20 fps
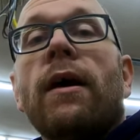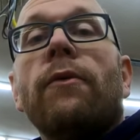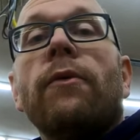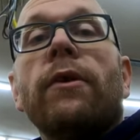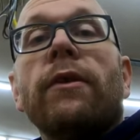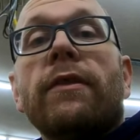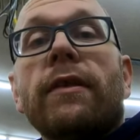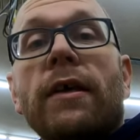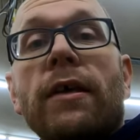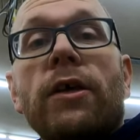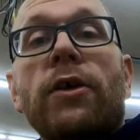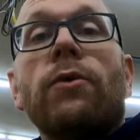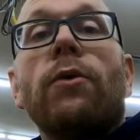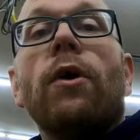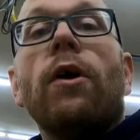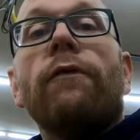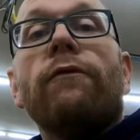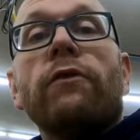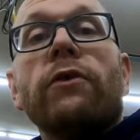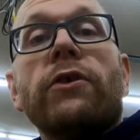I want to thank you
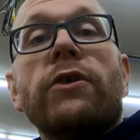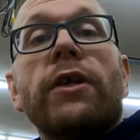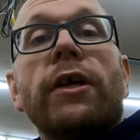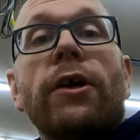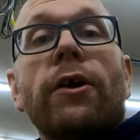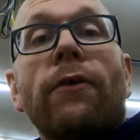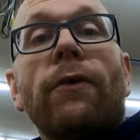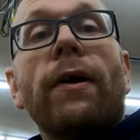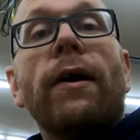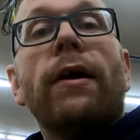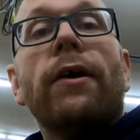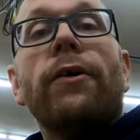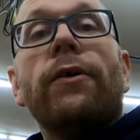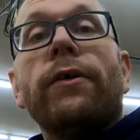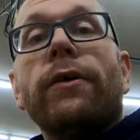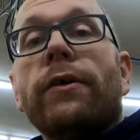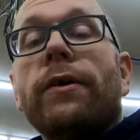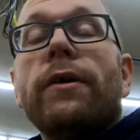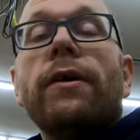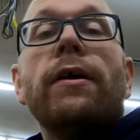all for sticking
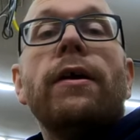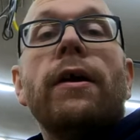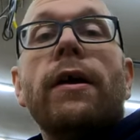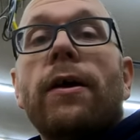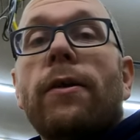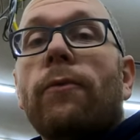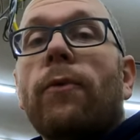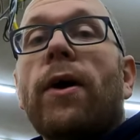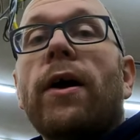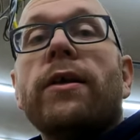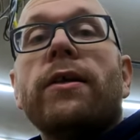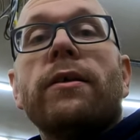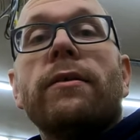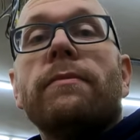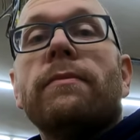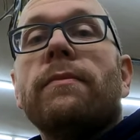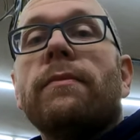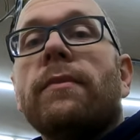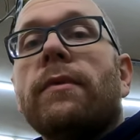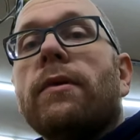around and
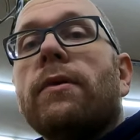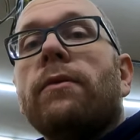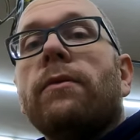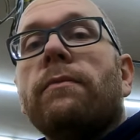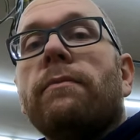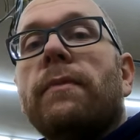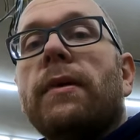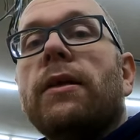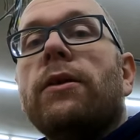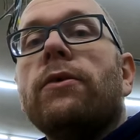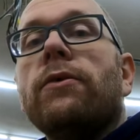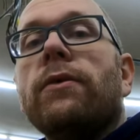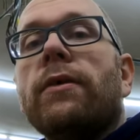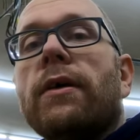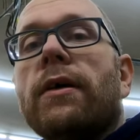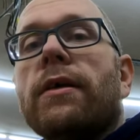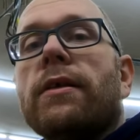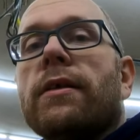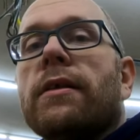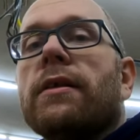watching me do
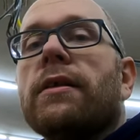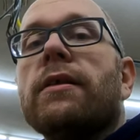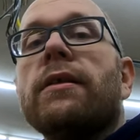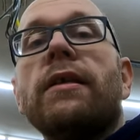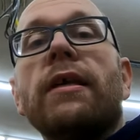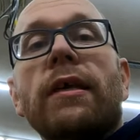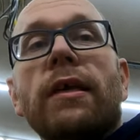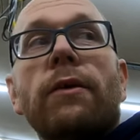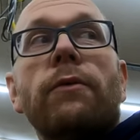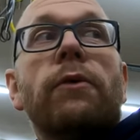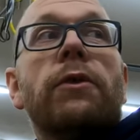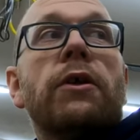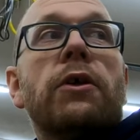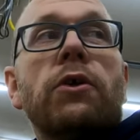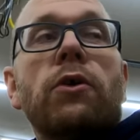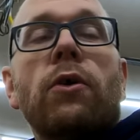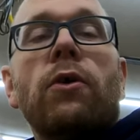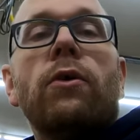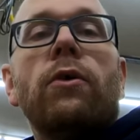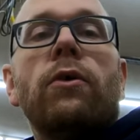this and sticking with
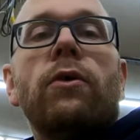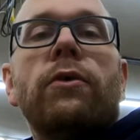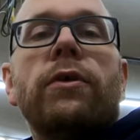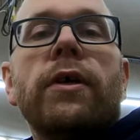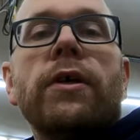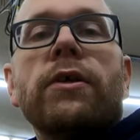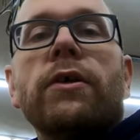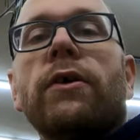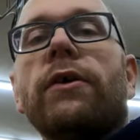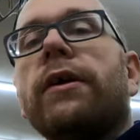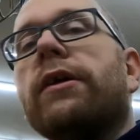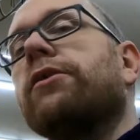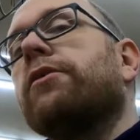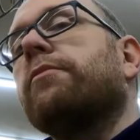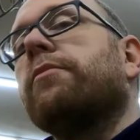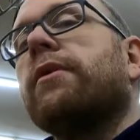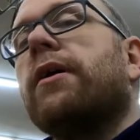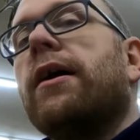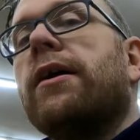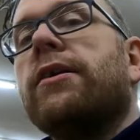this whole dust
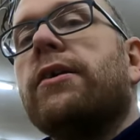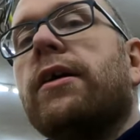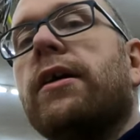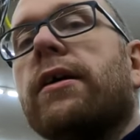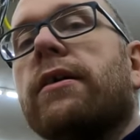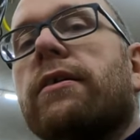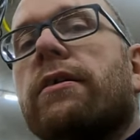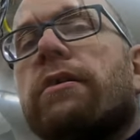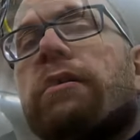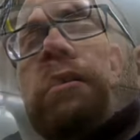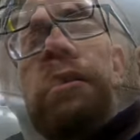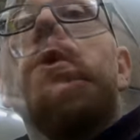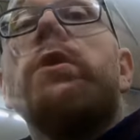collector project.